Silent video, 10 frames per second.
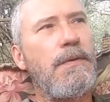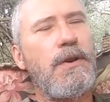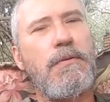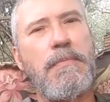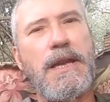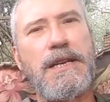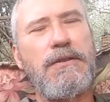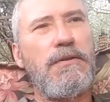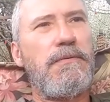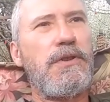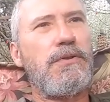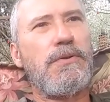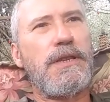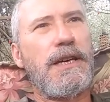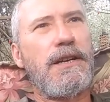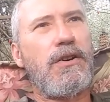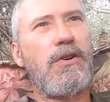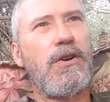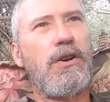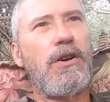There are many of you that
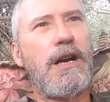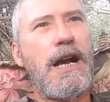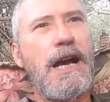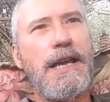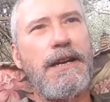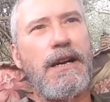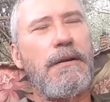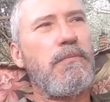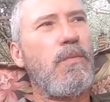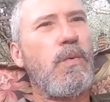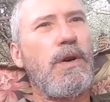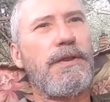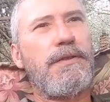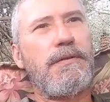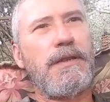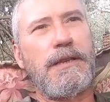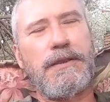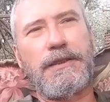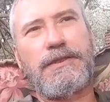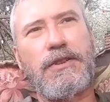are high up with that,
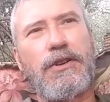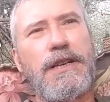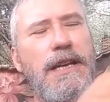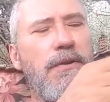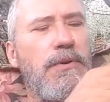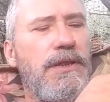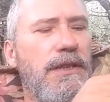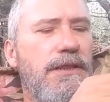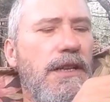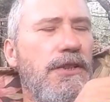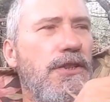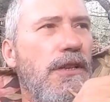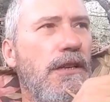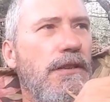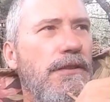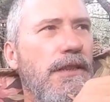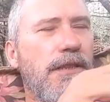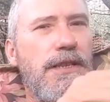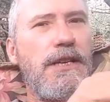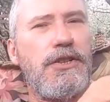that started out with the attention, uh, the
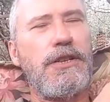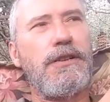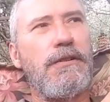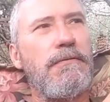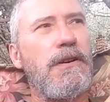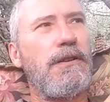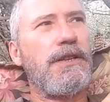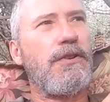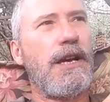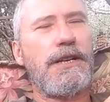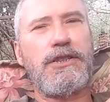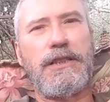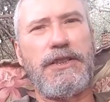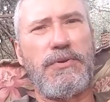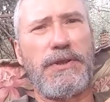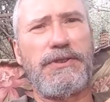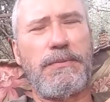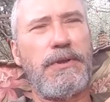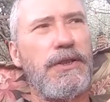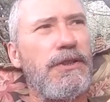intention of uh, you know, actually doing
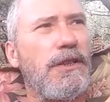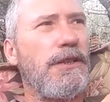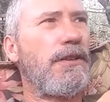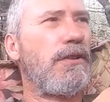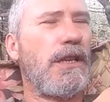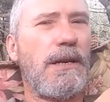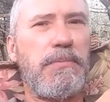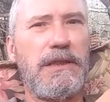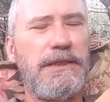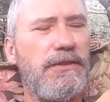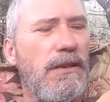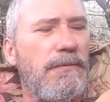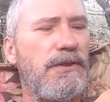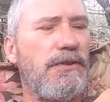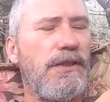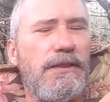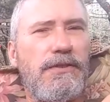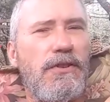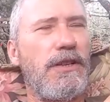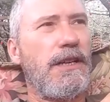something good. You know, a lot of police officers, they
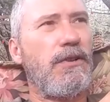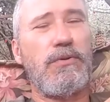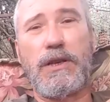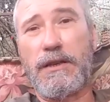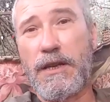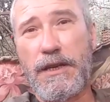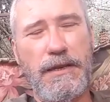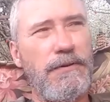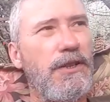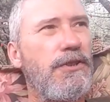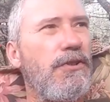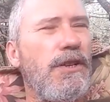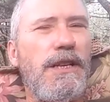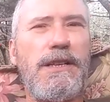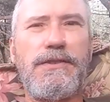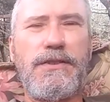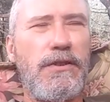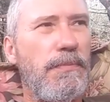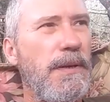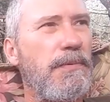start out, or even attorneys. You
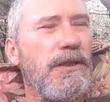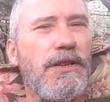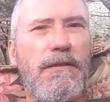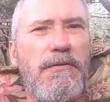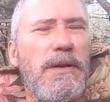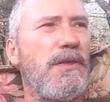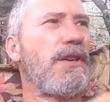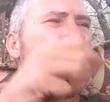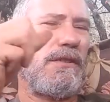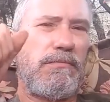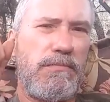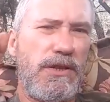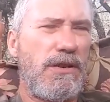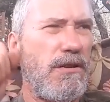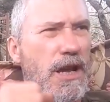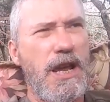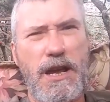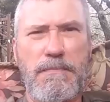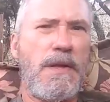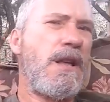know, people in government think they're, you know,
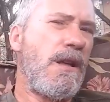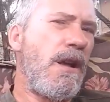hey, I'm,